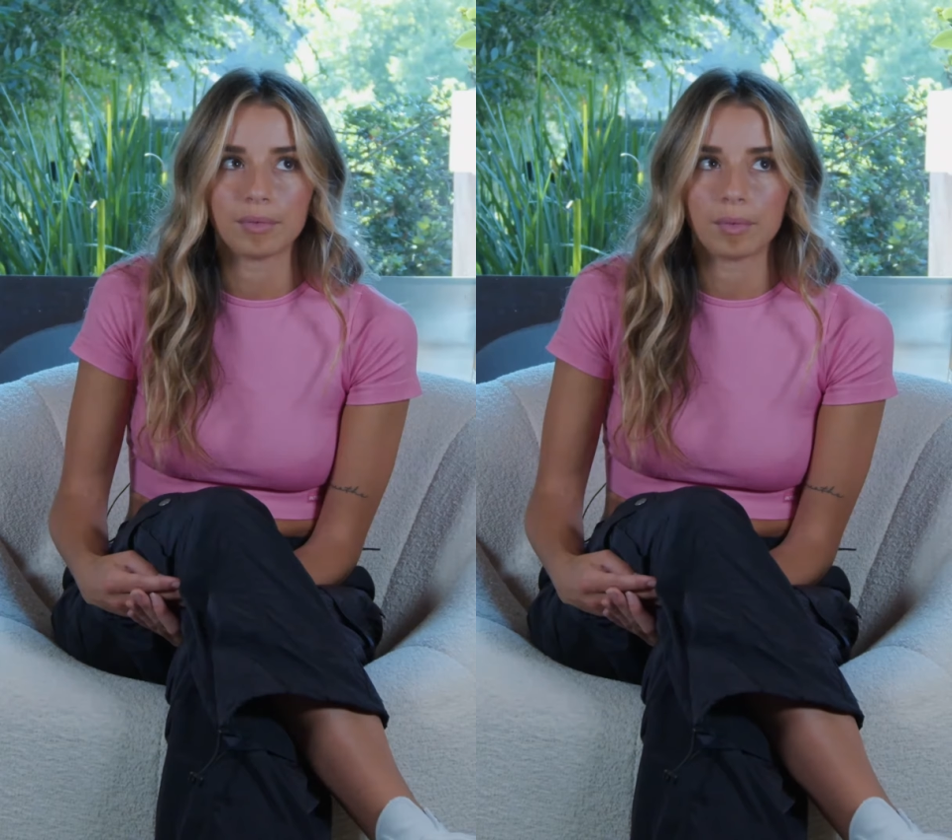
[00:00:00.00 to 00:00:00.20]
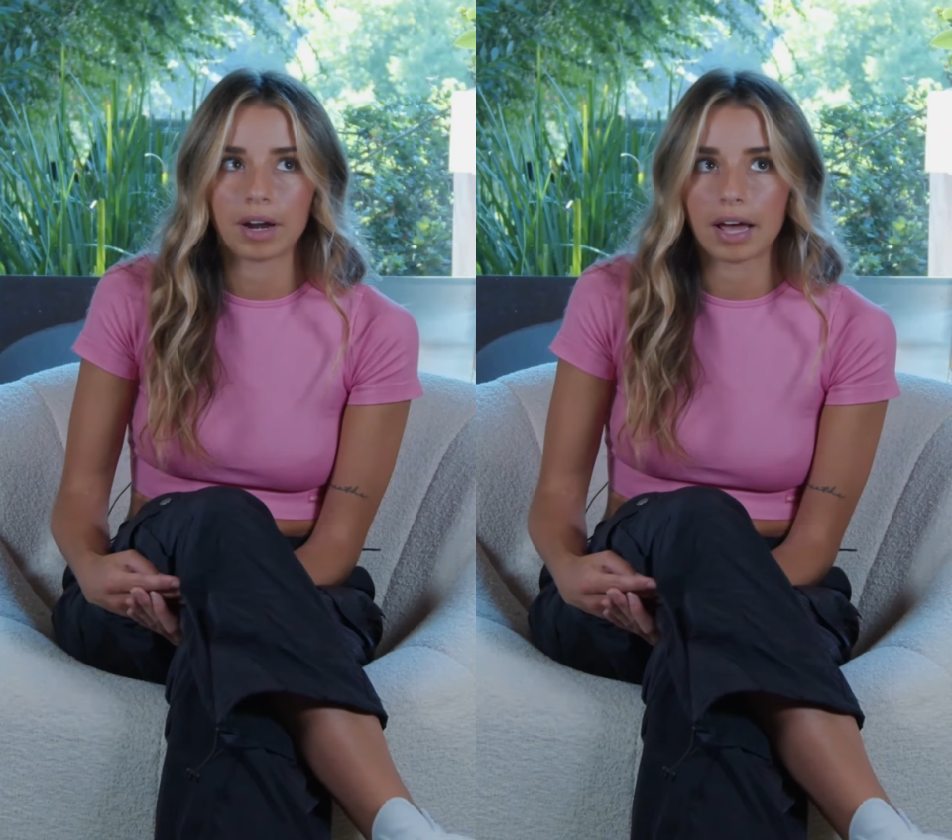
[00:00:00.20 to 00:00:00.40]

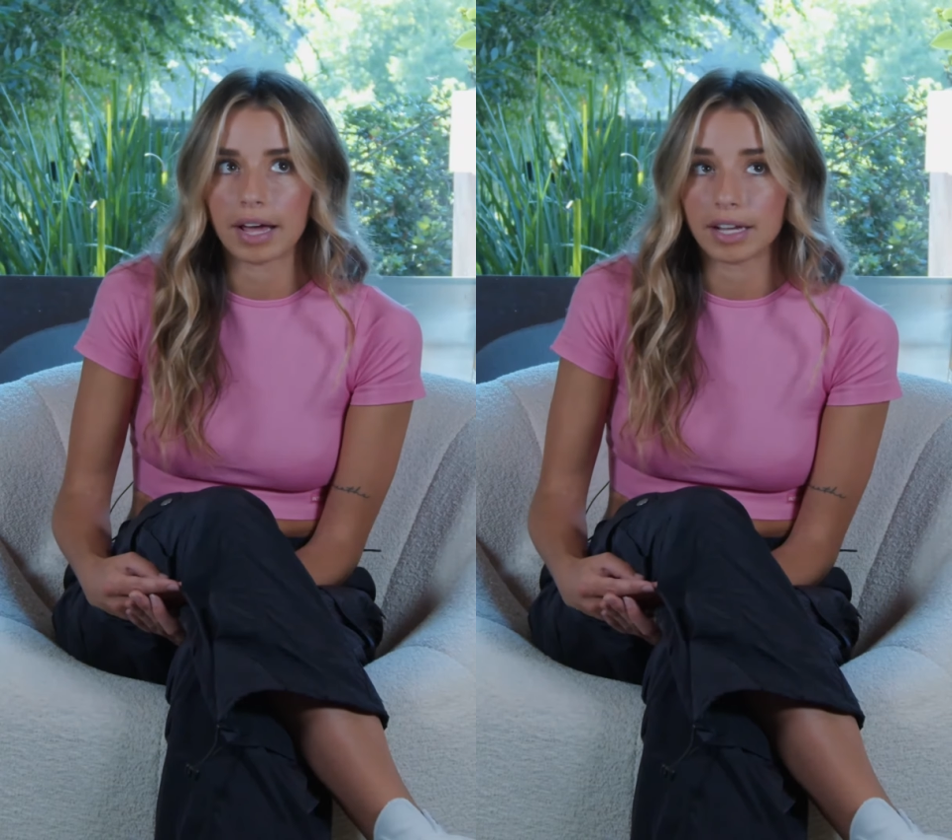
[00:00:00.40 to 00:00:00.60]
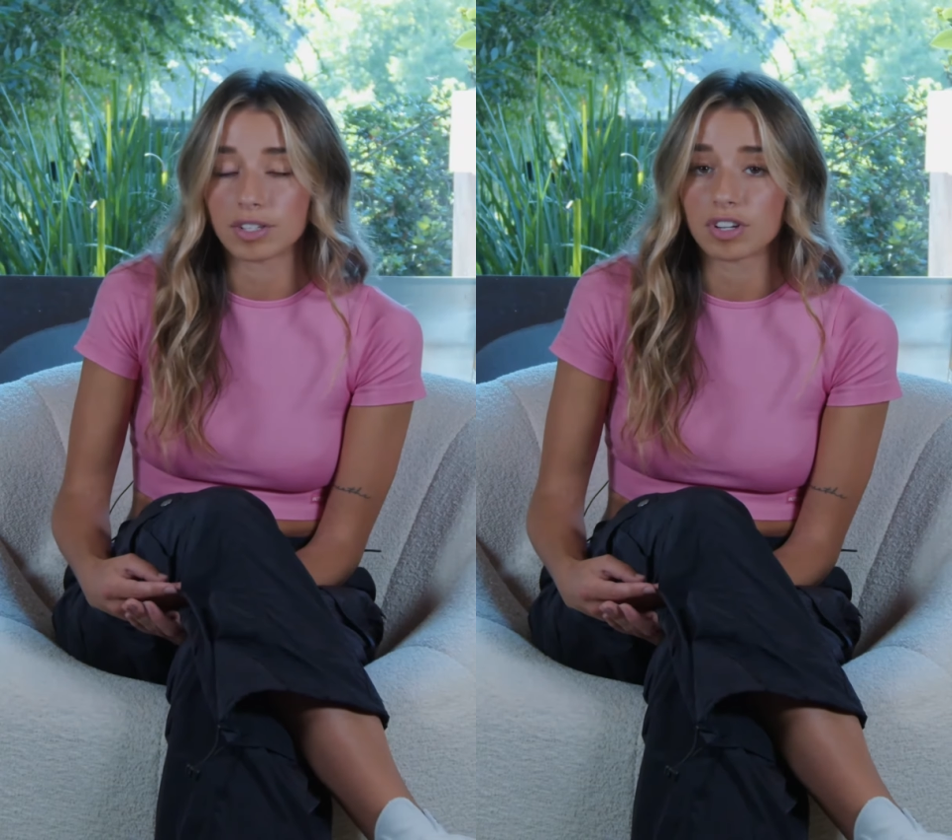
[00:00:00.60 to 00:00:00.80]
When
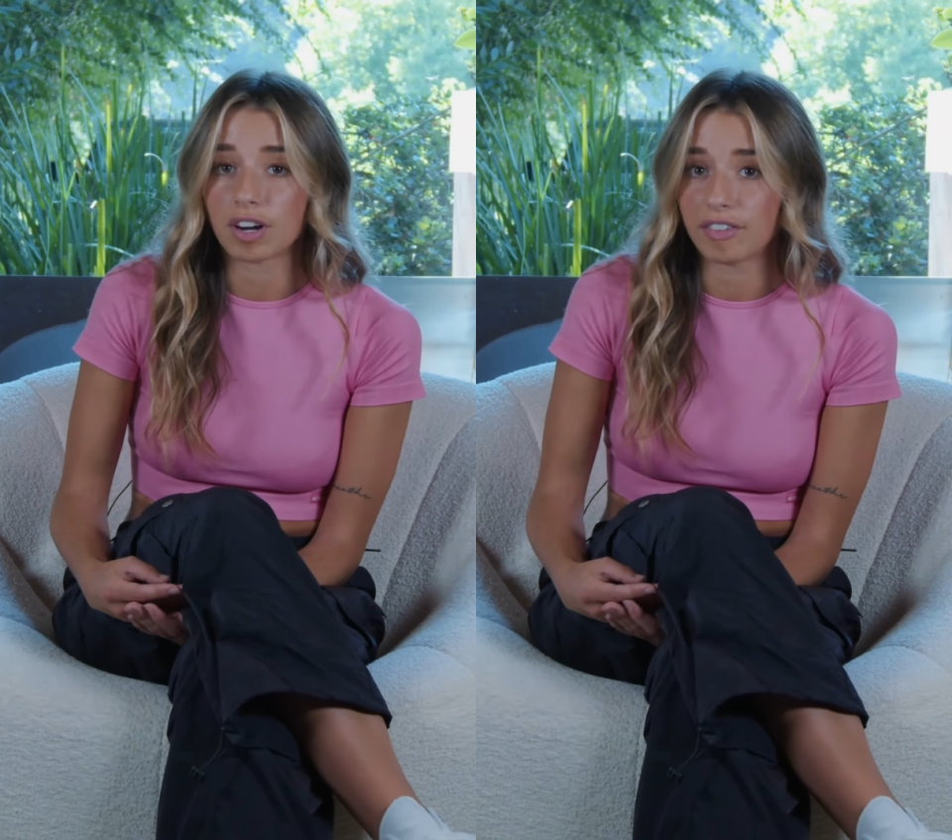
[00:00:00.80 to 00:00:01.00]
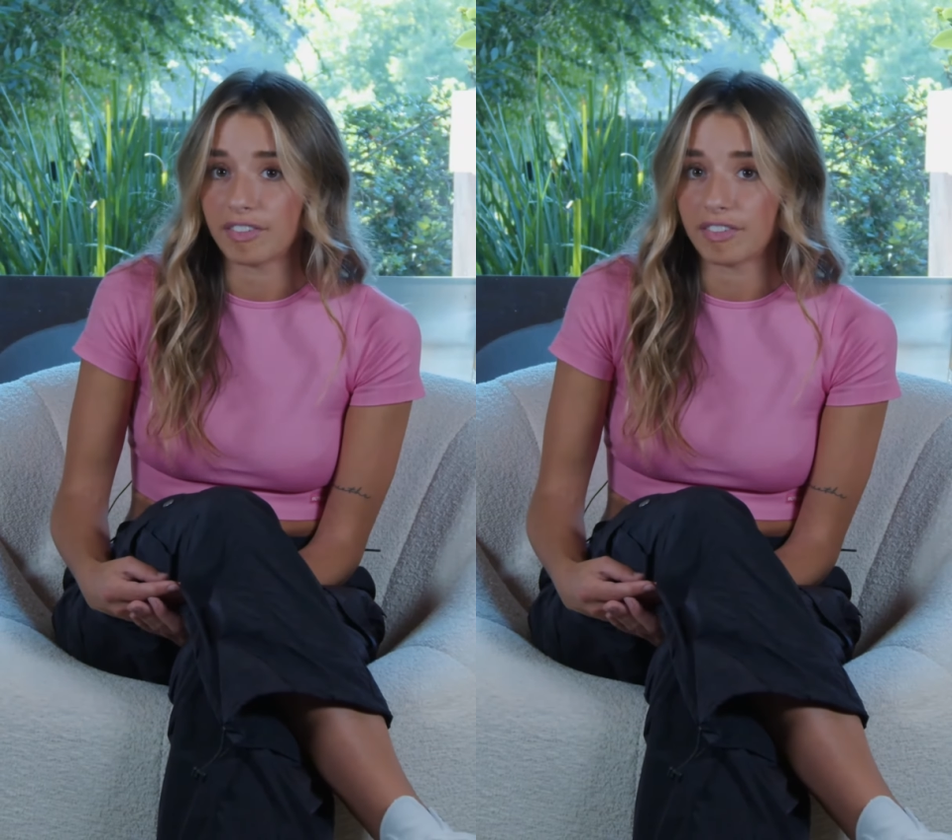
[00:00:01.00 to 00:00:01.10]
I start a